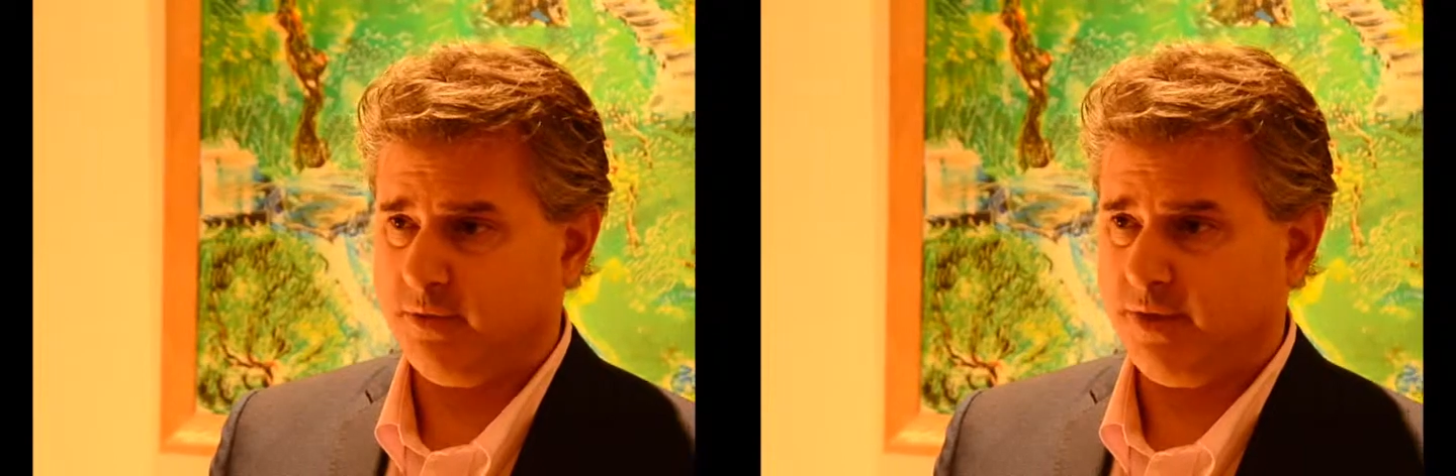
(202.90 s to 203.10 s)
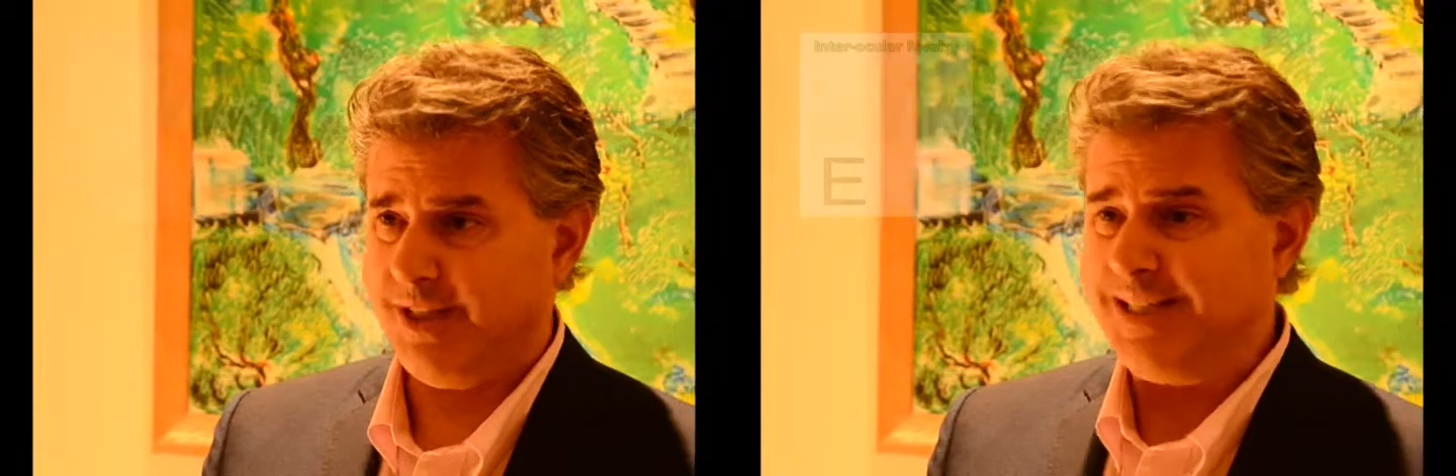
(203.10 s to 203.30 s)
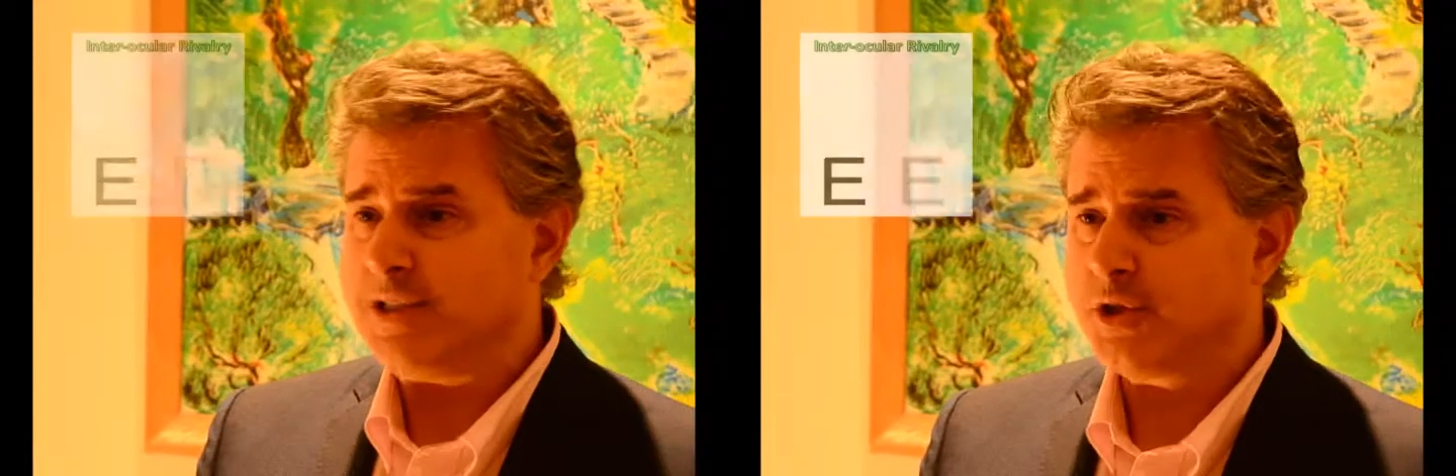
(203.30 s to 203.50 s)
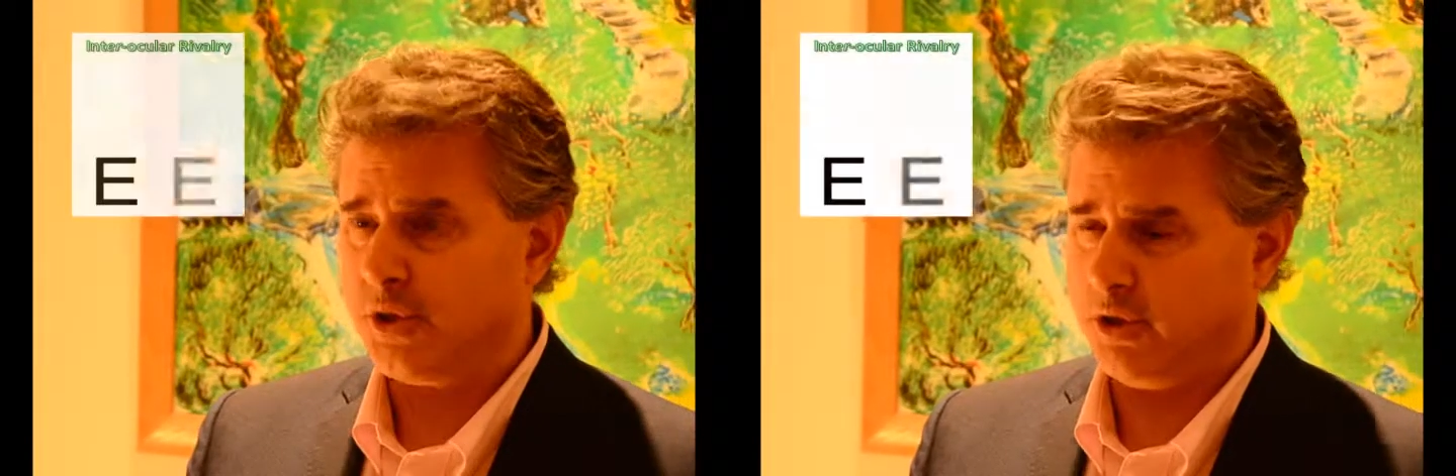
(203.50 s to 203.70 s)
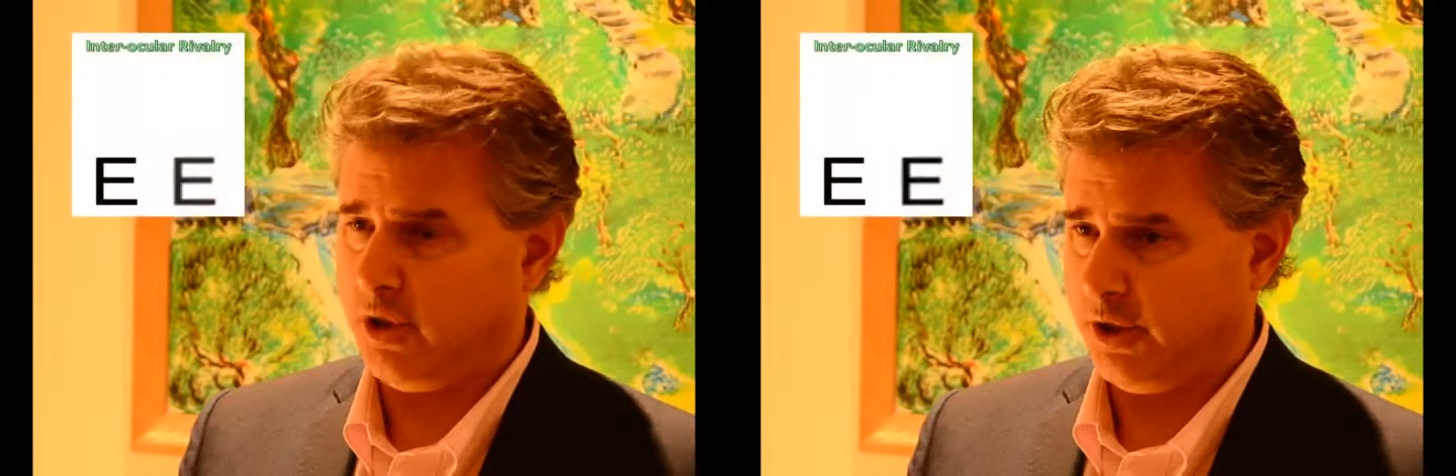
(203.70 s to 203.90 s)
of
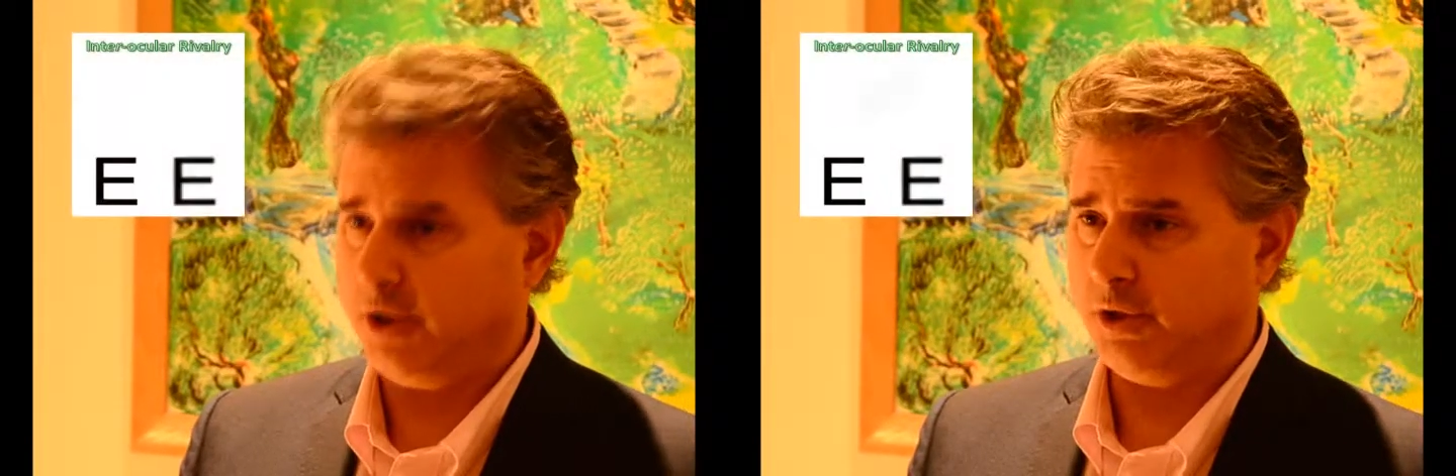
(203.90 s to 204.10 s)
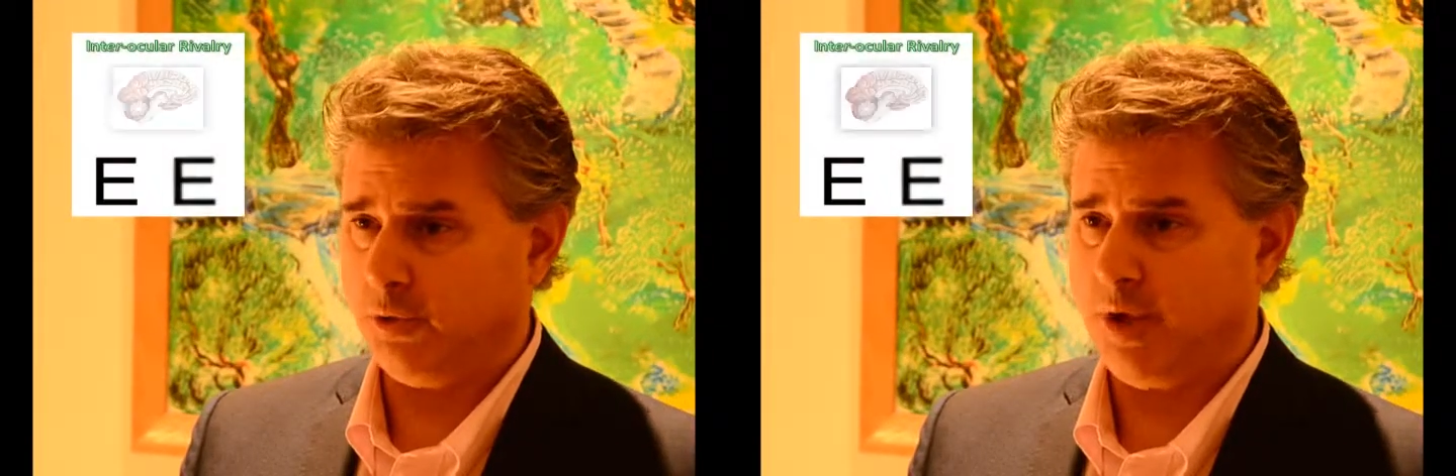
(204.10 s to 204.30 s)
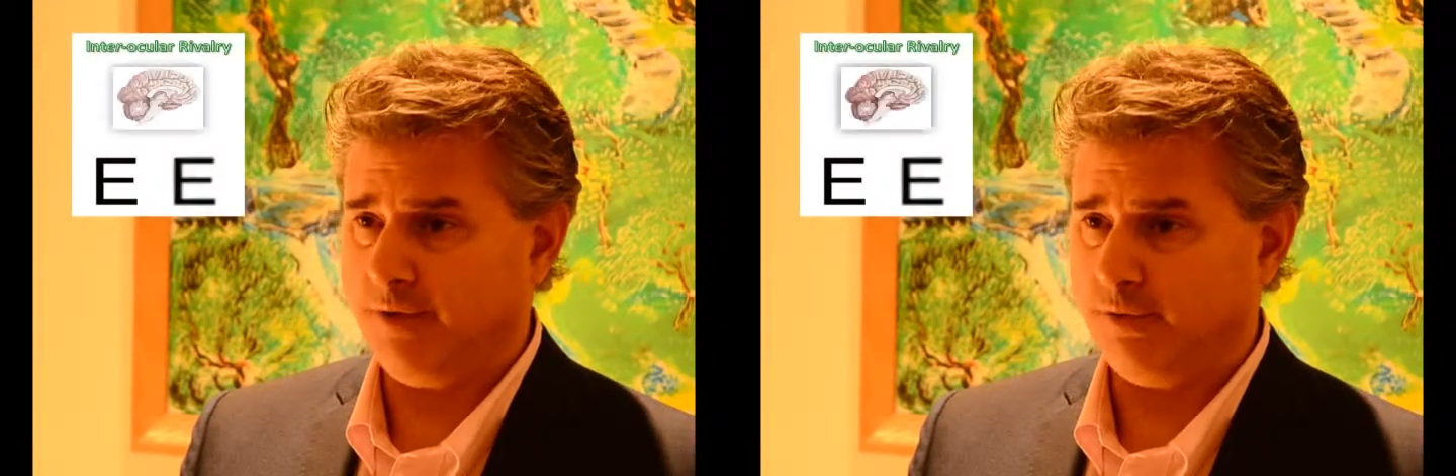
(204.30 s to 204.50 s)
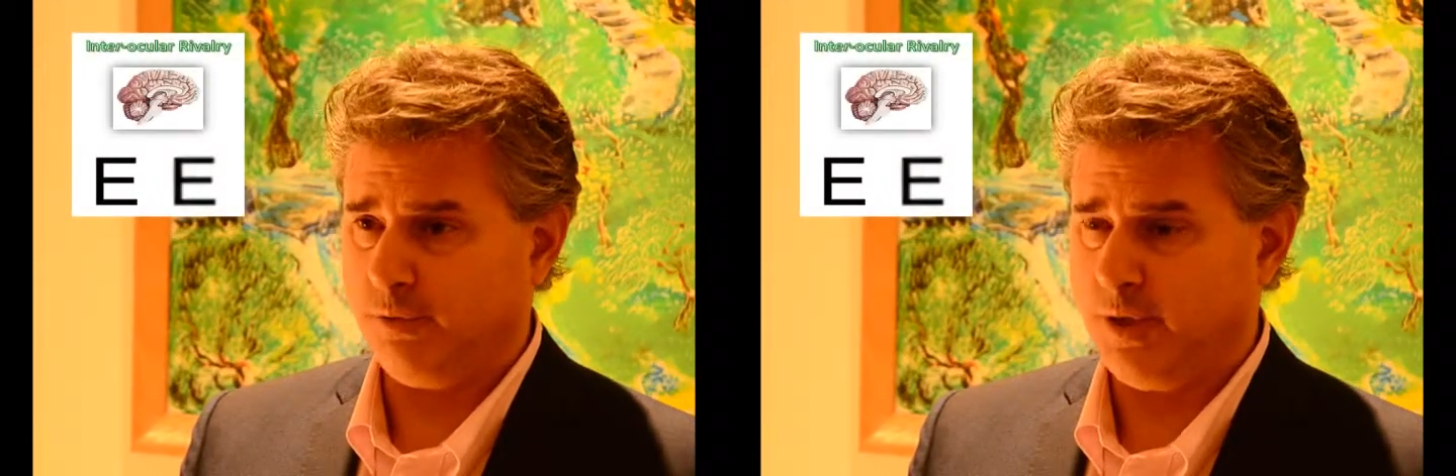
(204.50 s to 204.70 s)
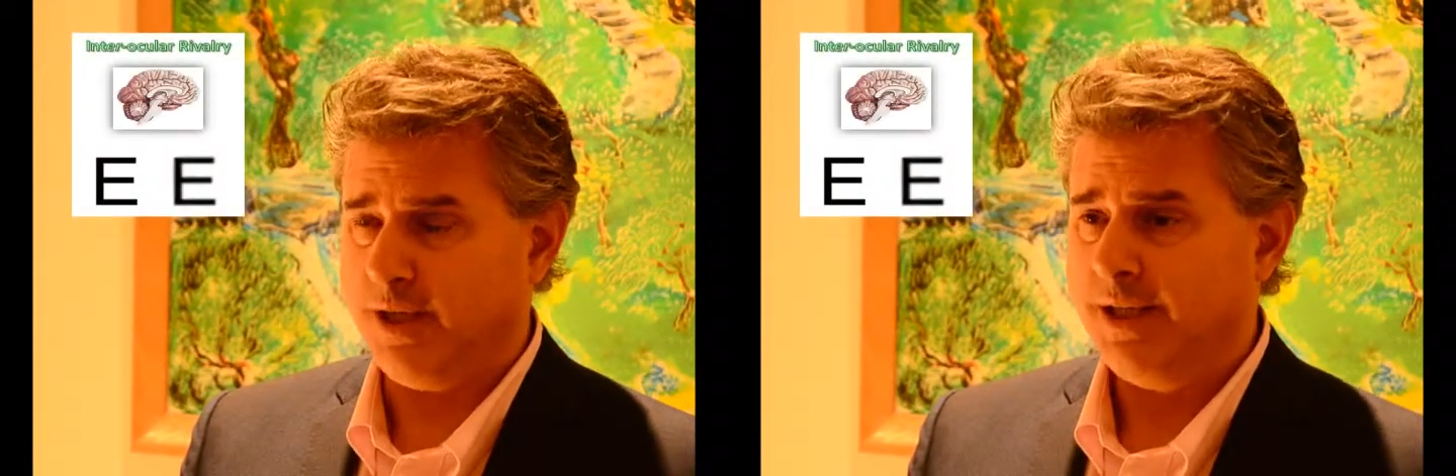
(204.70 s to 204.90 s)
interocular
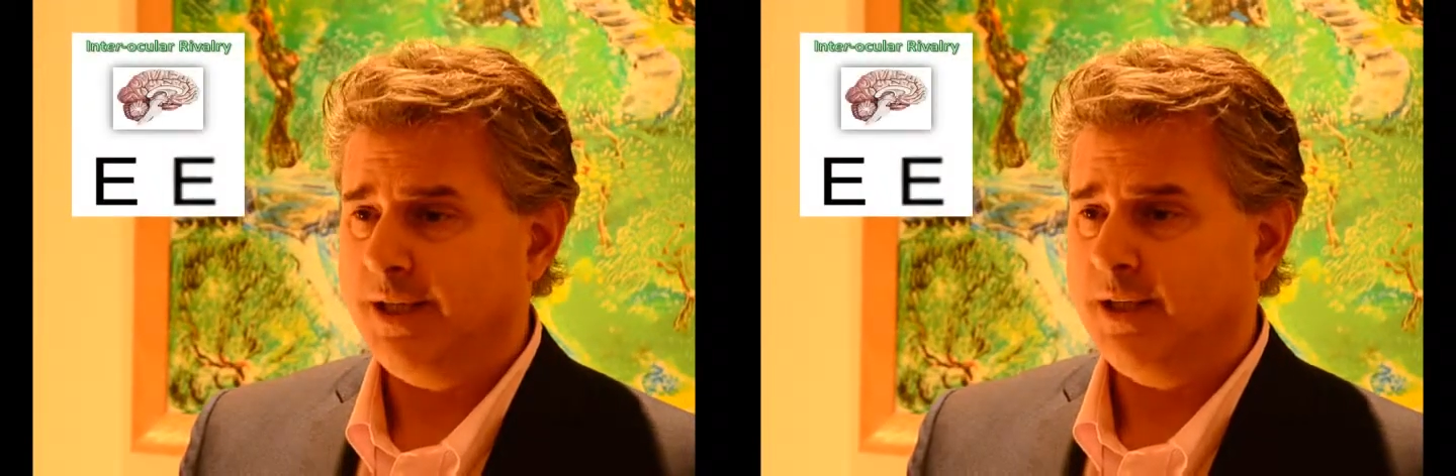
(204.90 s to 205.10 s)
rivalry